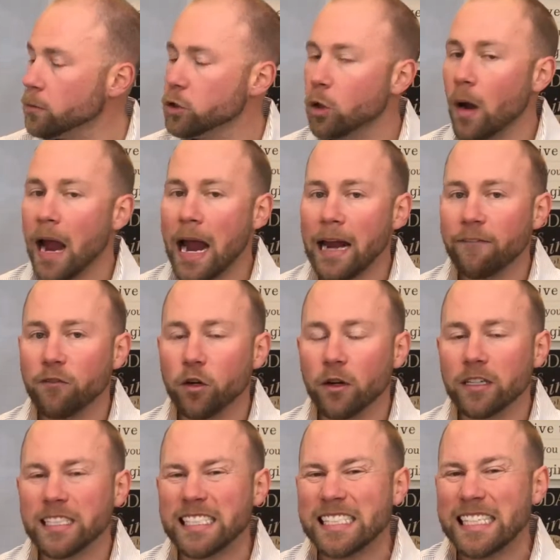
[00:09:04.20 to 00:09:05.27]
So if
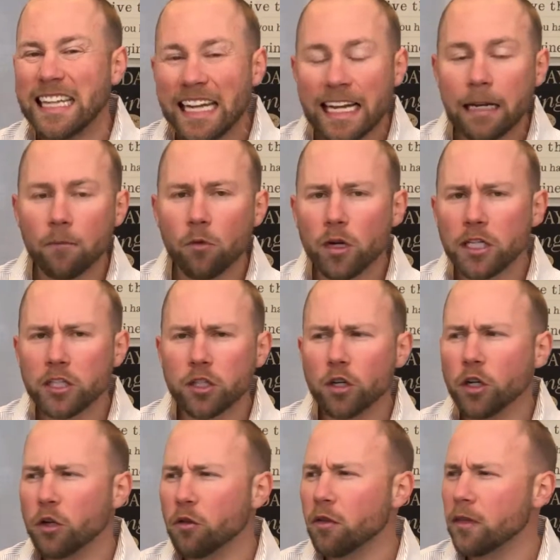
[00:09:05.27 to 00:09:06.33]
you're seeing
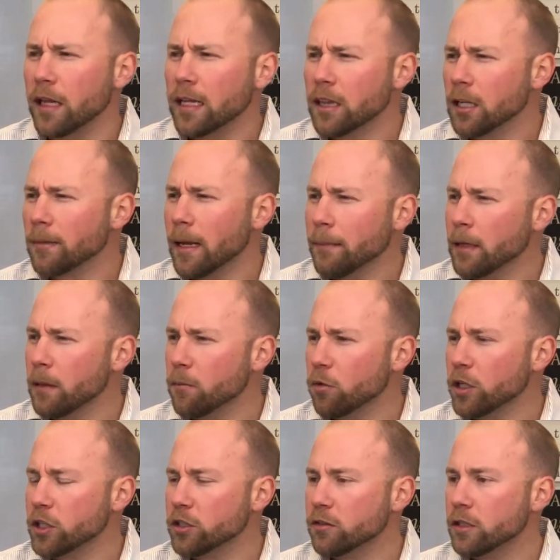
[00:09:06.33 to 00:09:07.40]
moisture, you think there may be a
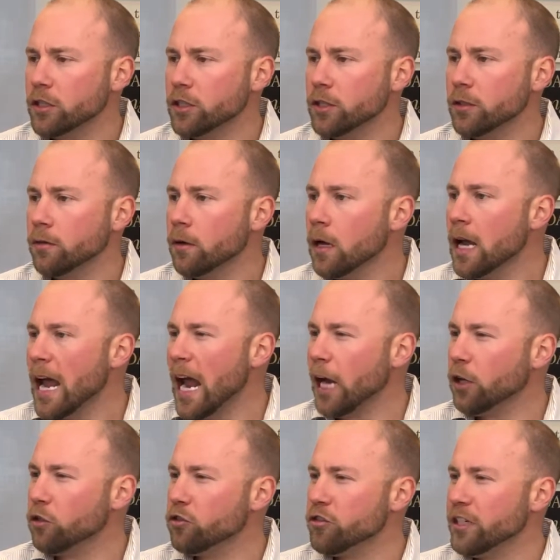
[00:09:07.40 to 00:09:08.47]
moisture issue,
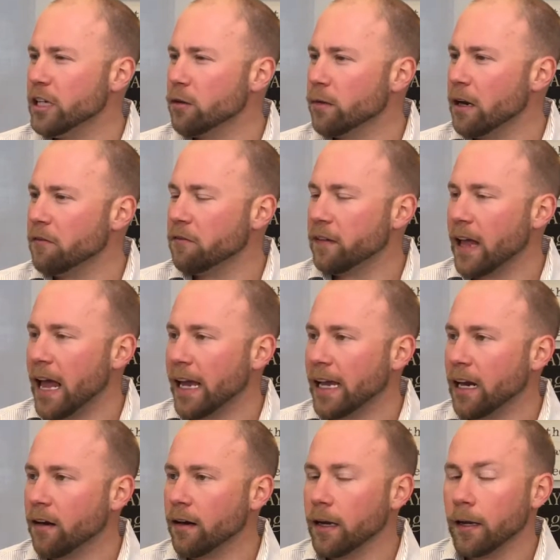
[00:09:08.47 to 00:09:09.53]
and you see a red flag
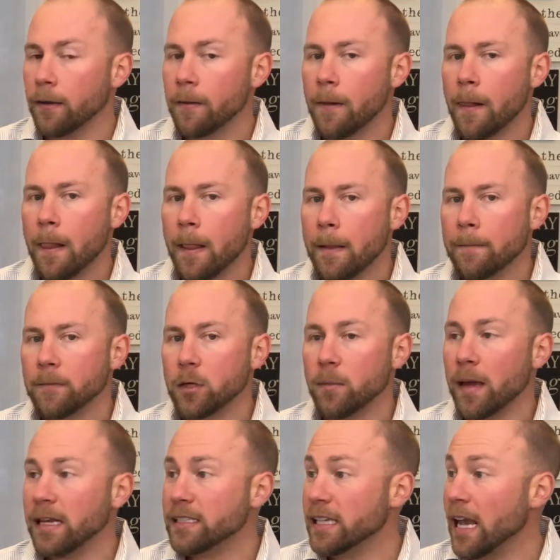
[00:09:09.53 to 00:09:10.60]
area, you
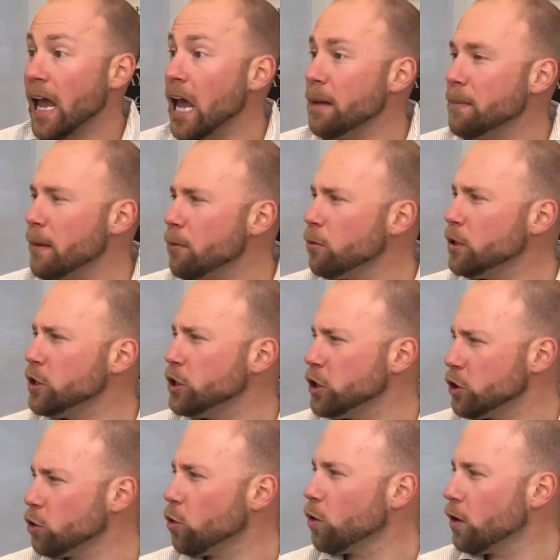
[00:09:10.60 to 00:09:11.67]
may say, hey, maybe we should
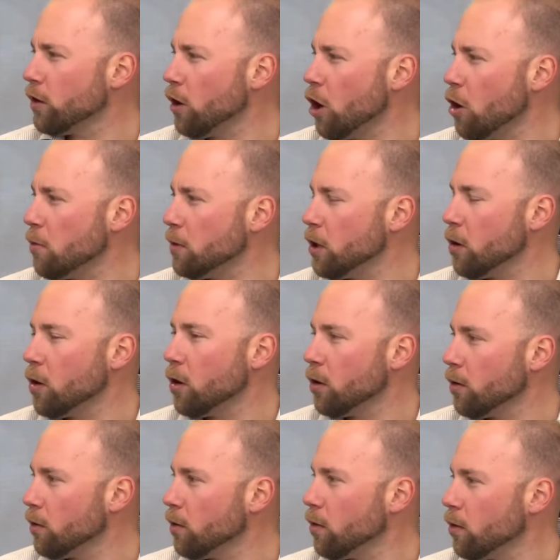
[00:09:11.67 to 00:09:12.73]
just order the home
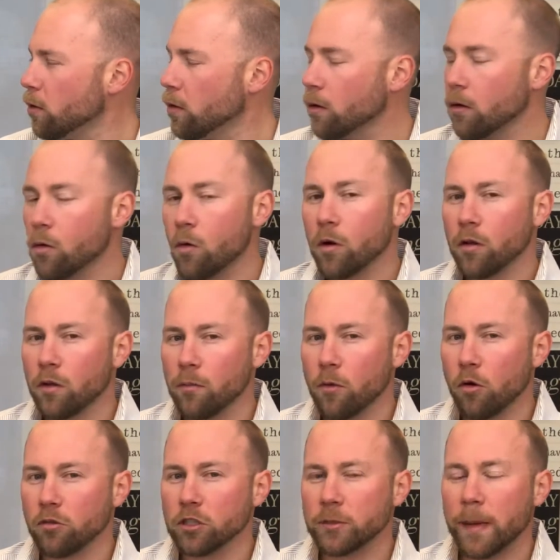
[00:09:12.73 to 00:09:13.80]
or order the
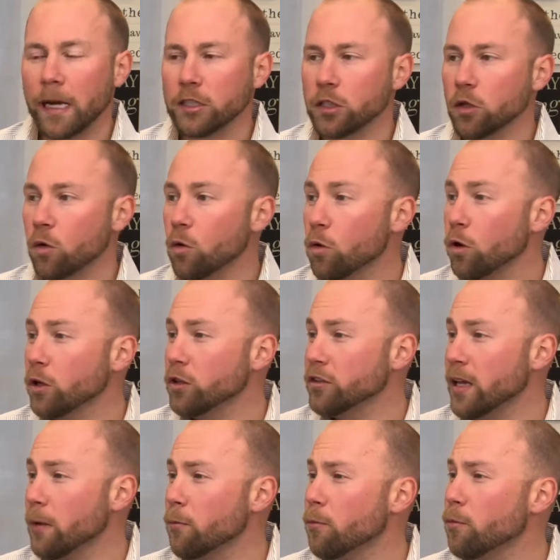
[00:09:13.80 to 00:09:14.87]
mold inspection. Or you
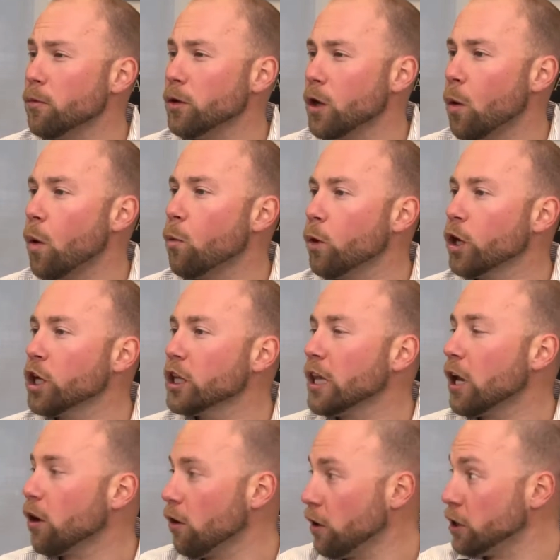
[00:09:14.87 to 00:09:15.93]
say, you know what, we're gonna
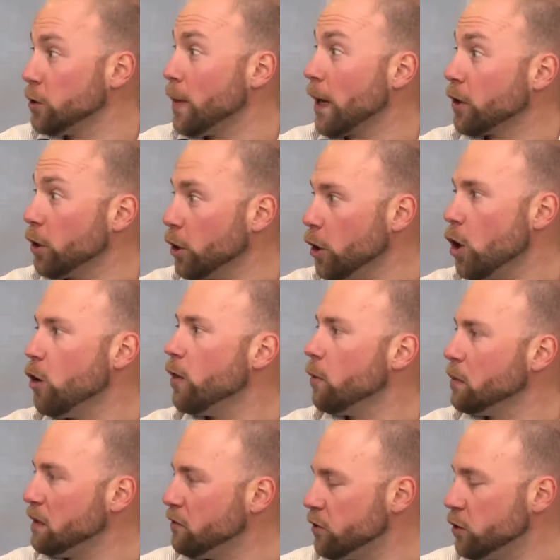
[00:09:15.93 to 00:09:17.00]
let our inspector know that
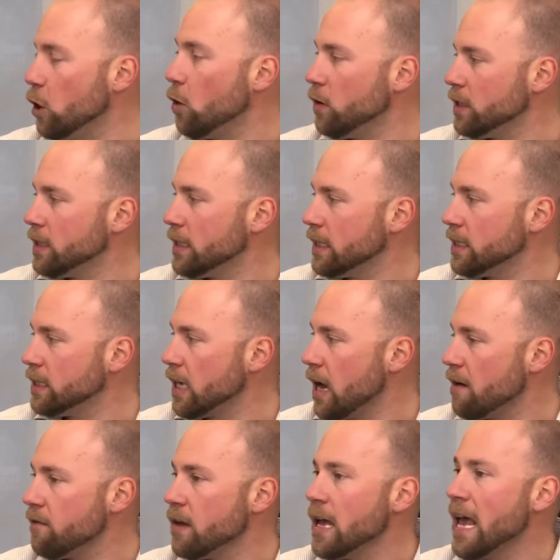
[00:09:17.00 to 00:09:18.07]
we've noticed this
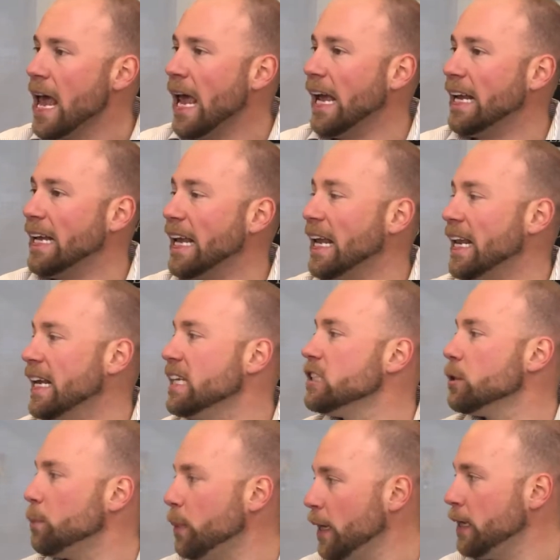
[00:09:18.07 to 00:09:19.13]
stuff and get
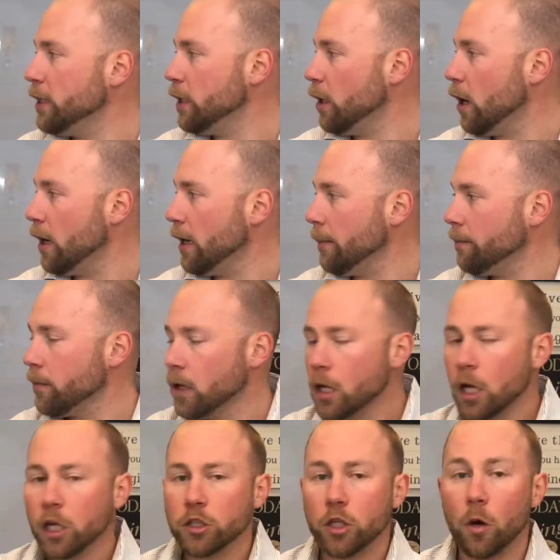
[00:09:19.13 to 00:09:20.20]
his opinion on it.
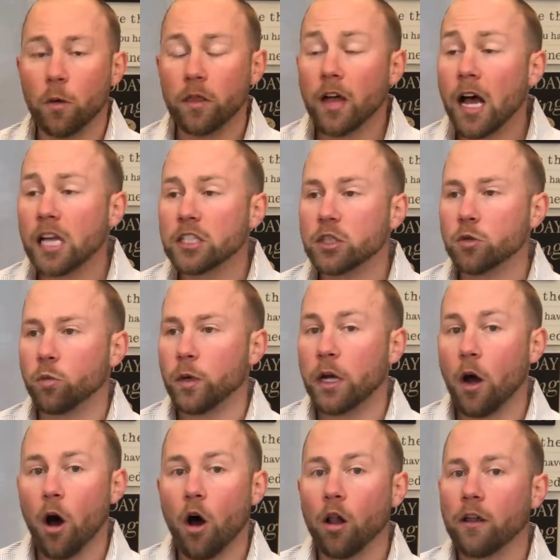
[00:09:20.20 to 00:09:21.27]
So with us,
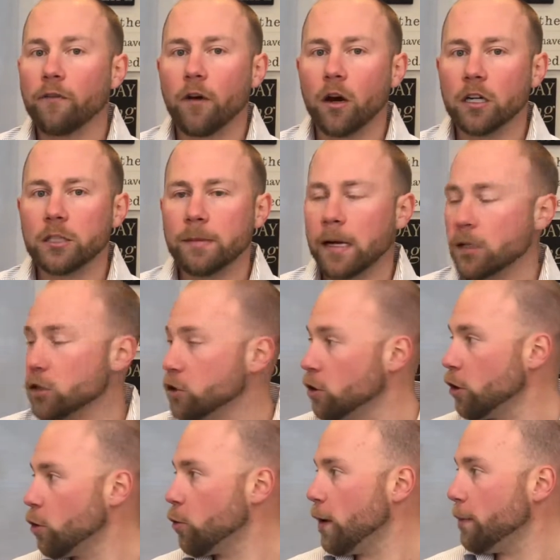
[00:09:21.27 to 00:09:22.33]
all of our inspectors
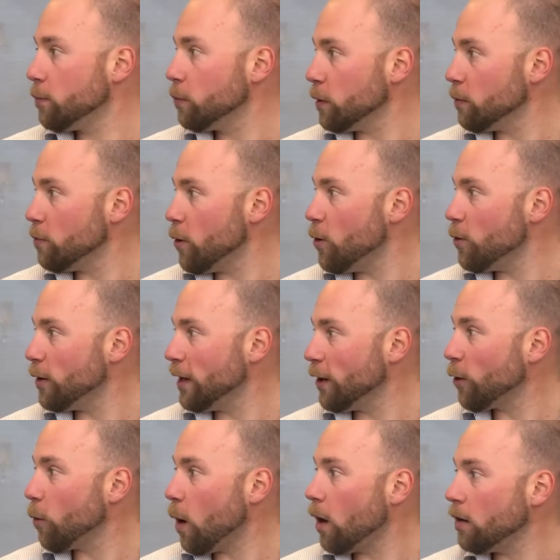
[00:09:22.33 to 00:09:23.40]
are equipped with mold
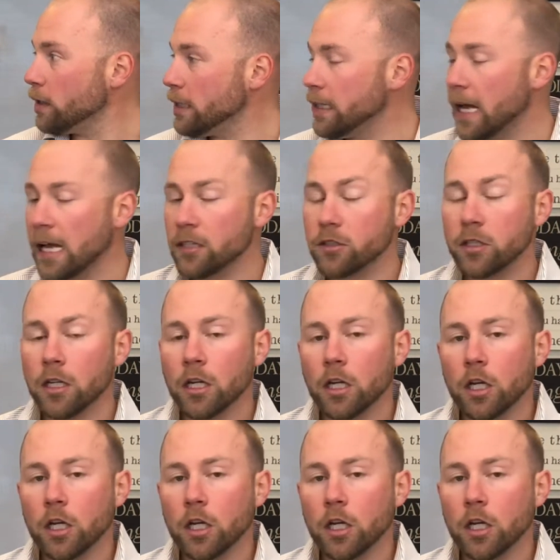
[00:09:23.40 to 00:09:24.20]
air quality test.